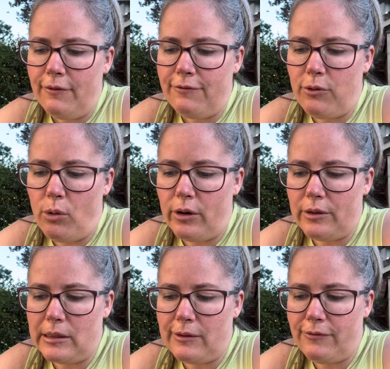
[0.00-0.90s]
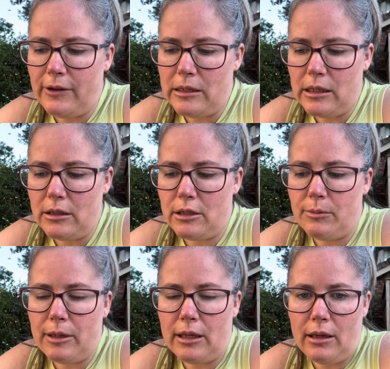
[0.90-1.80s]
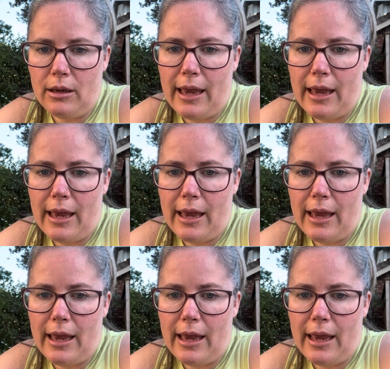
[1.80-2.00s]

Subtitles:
for the defendant to be